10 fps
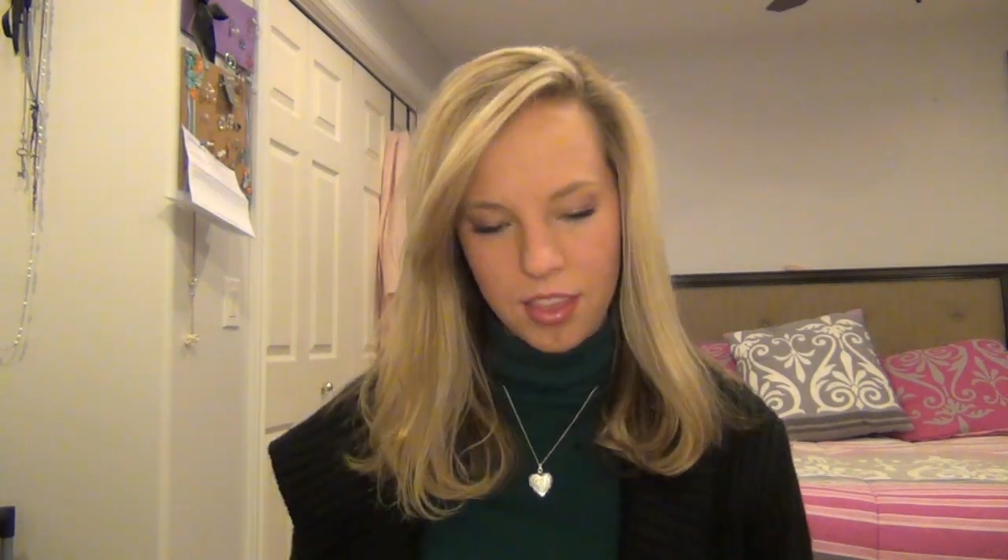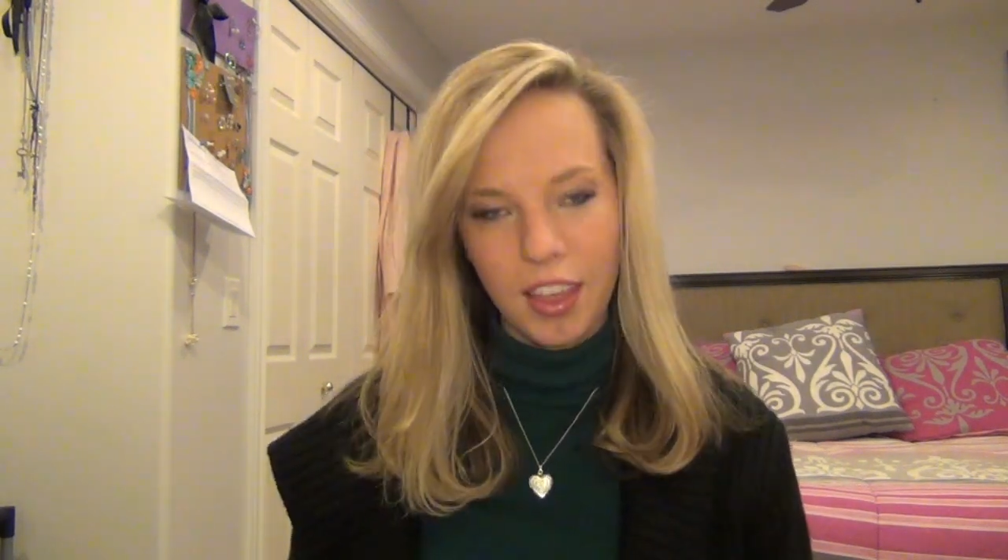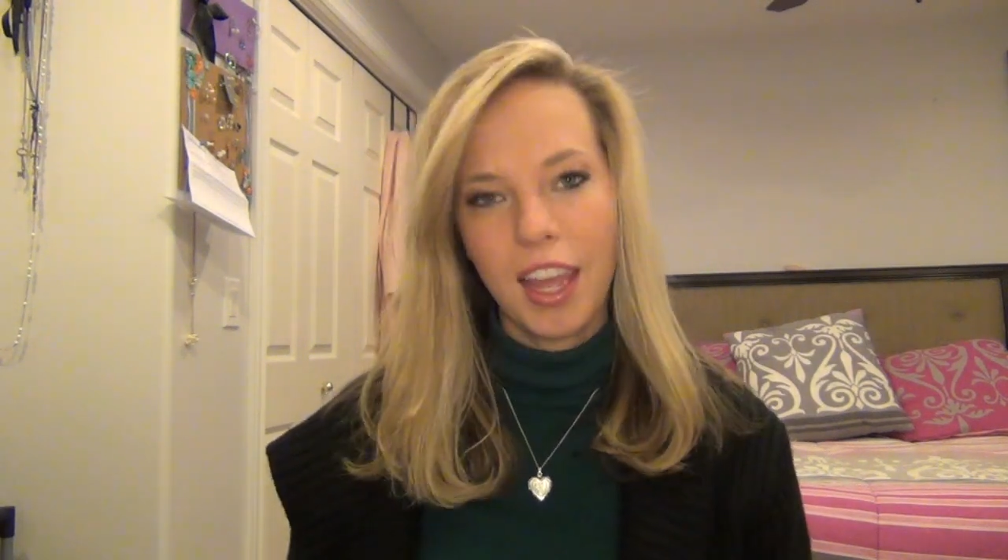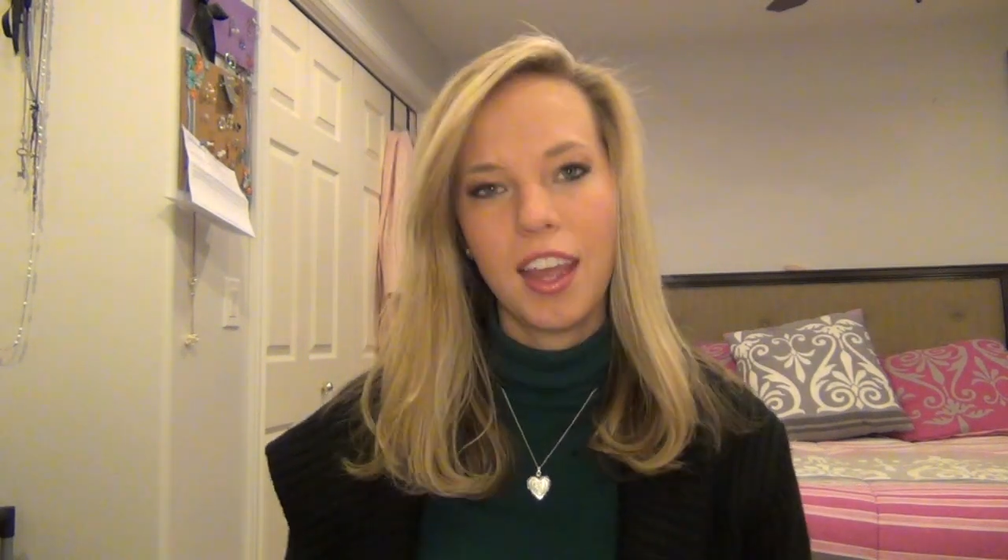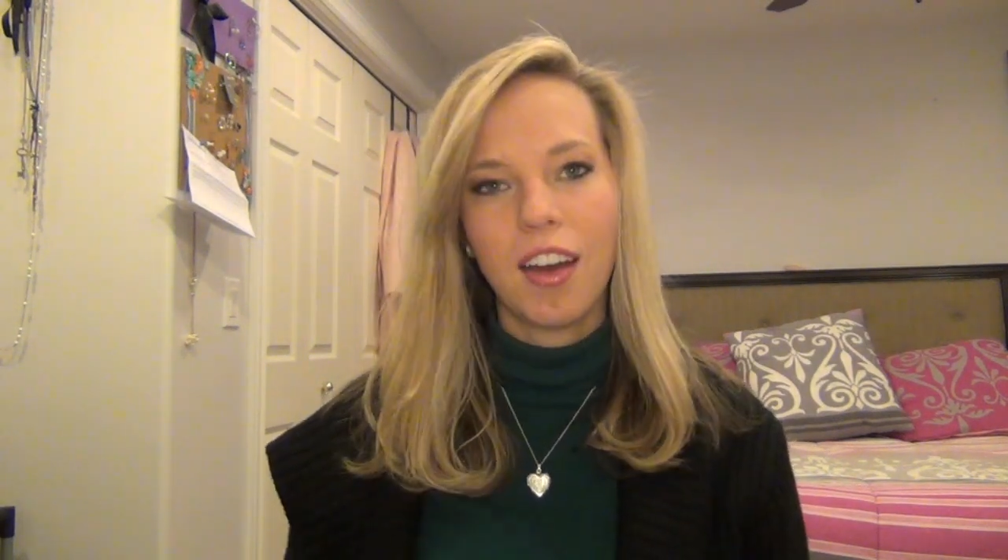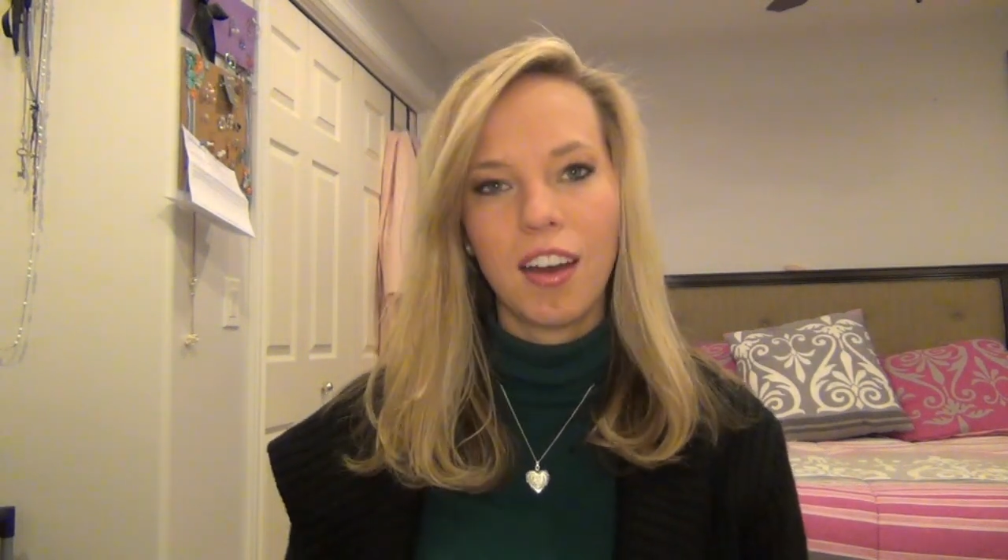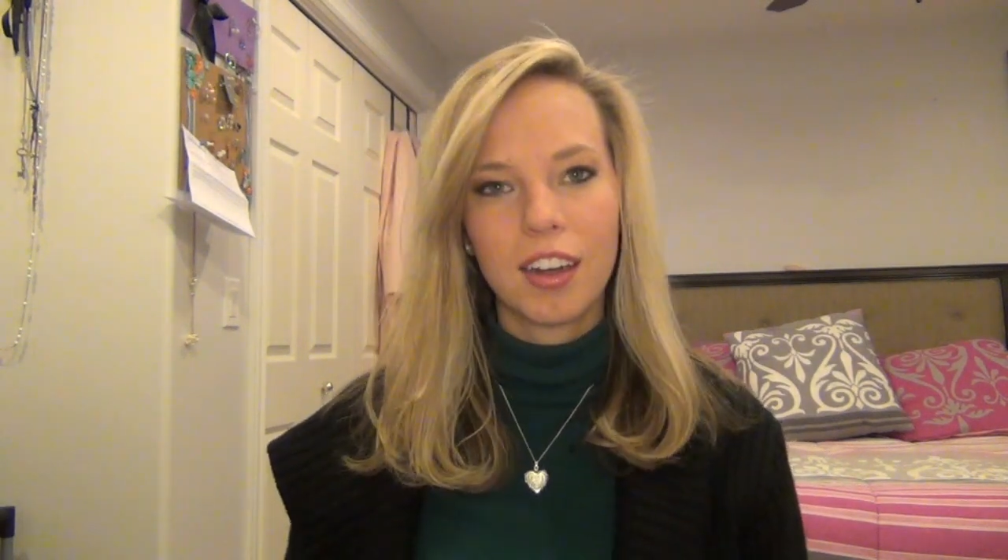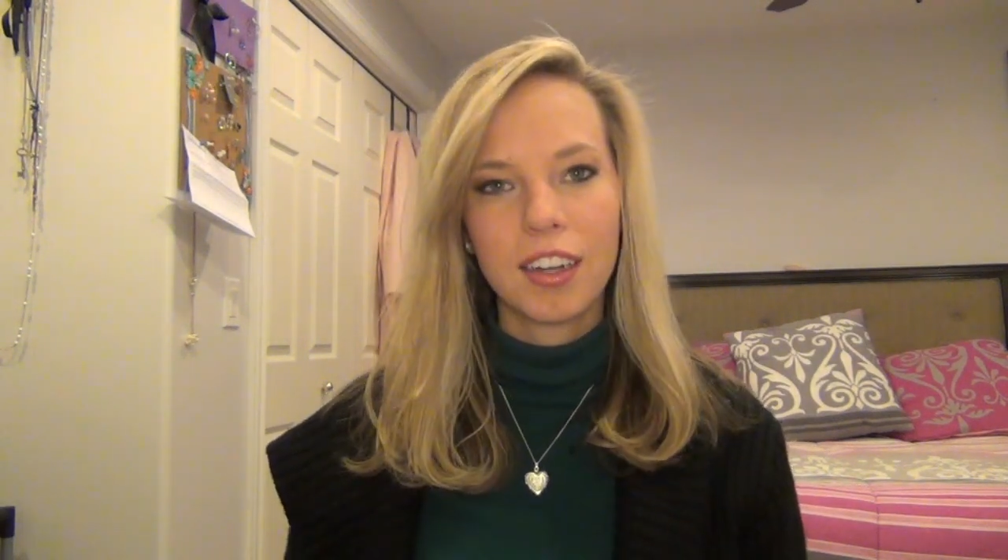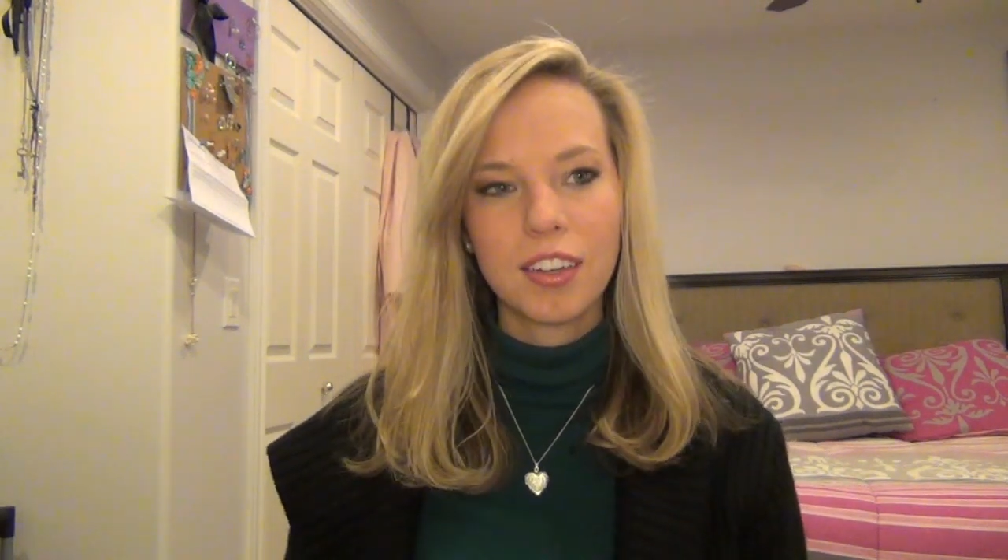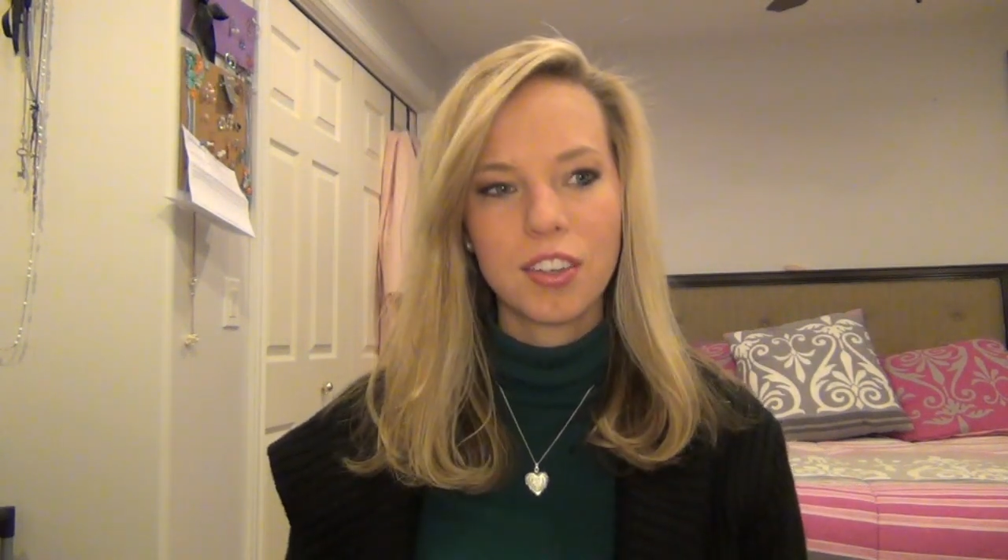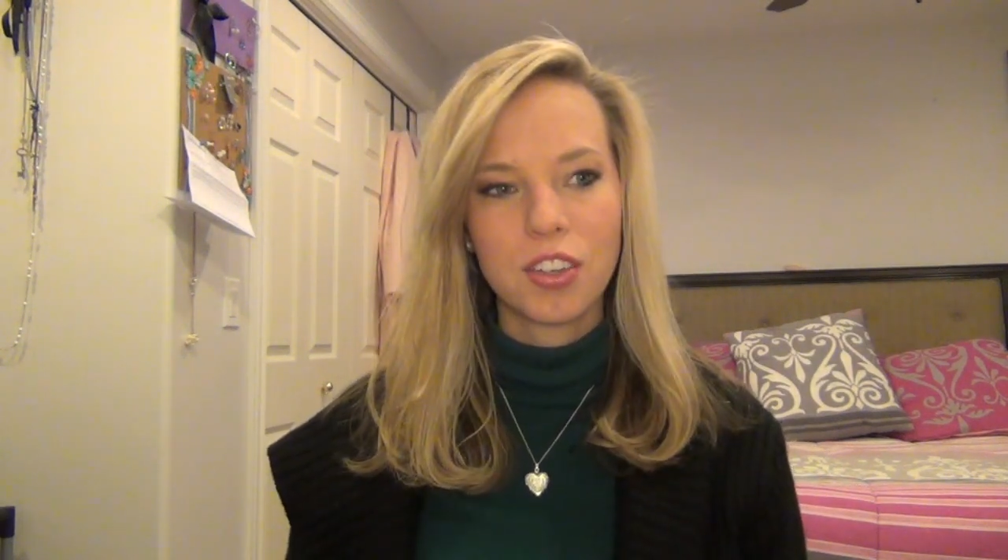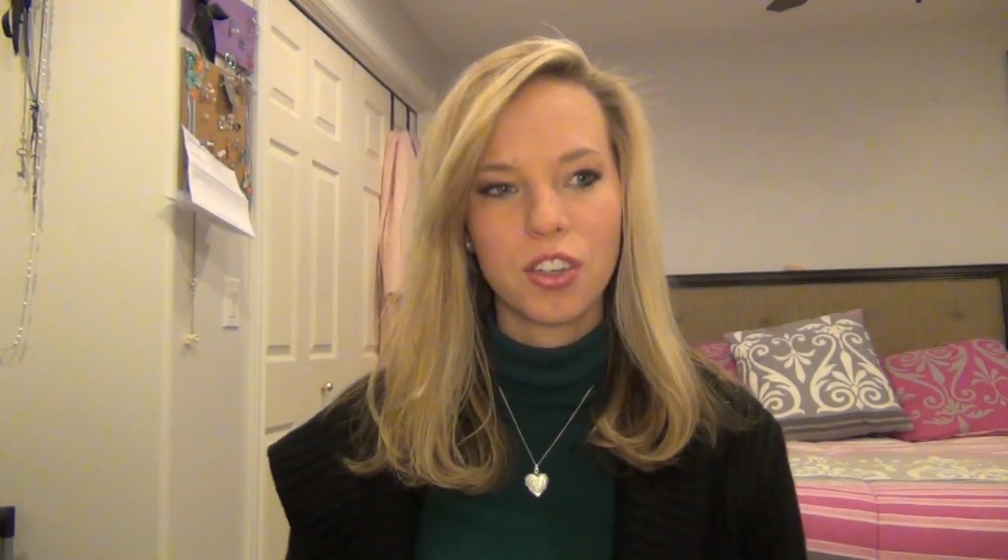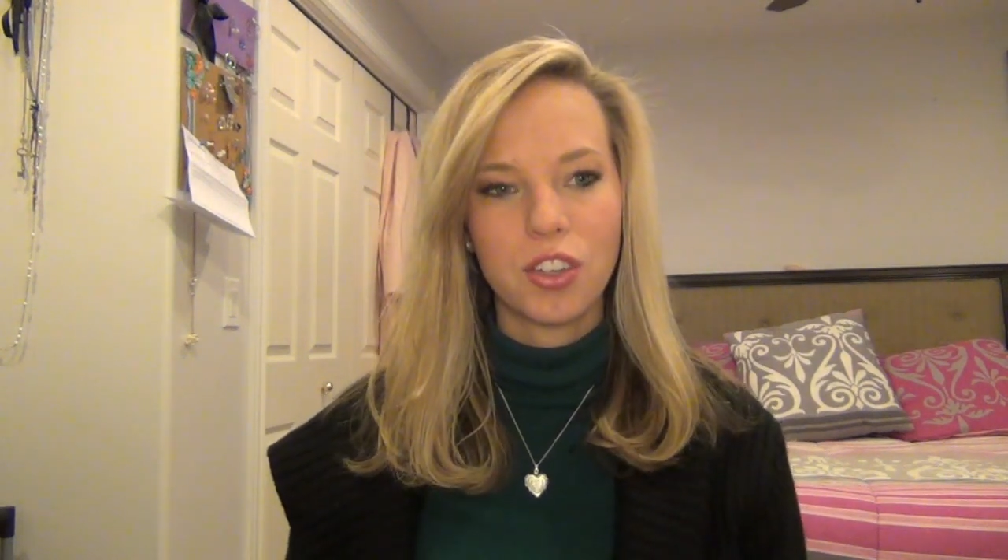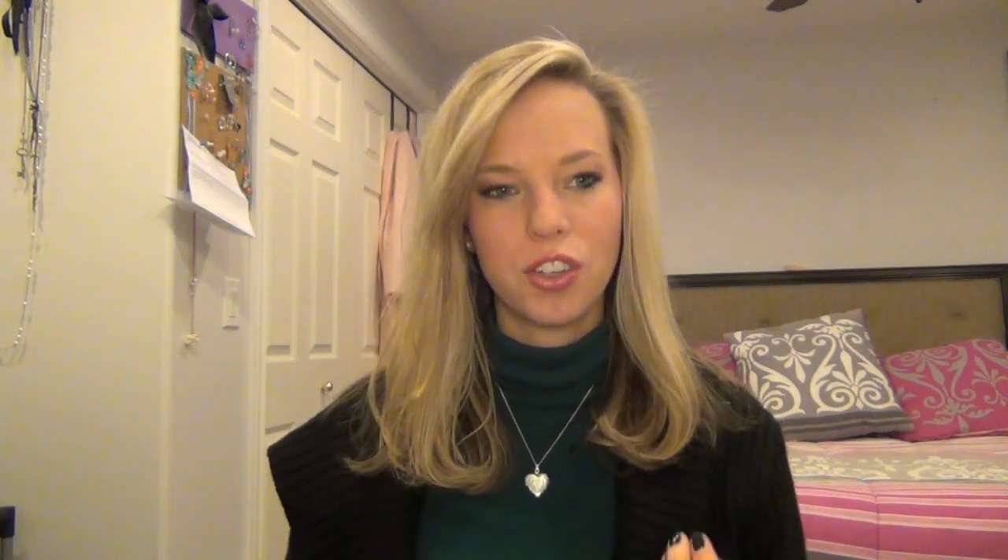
They aren't